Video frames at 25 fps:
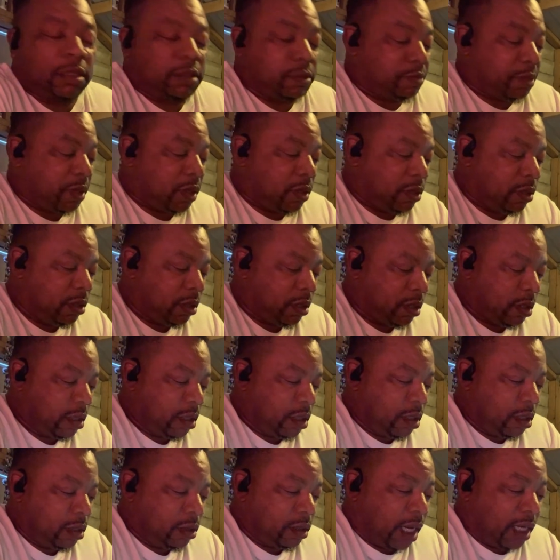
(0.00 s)
bro.
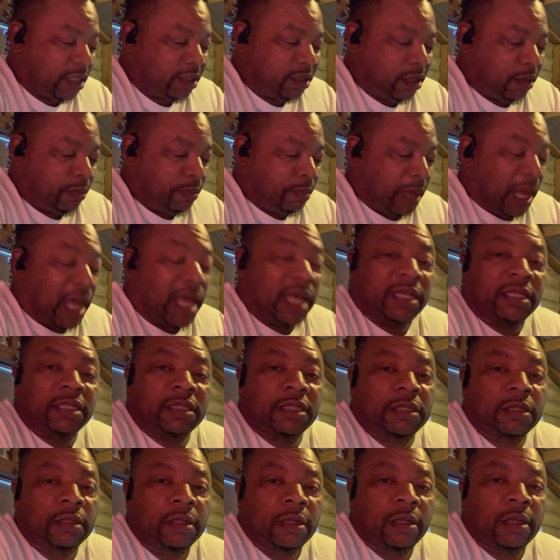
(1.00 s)
That's the best.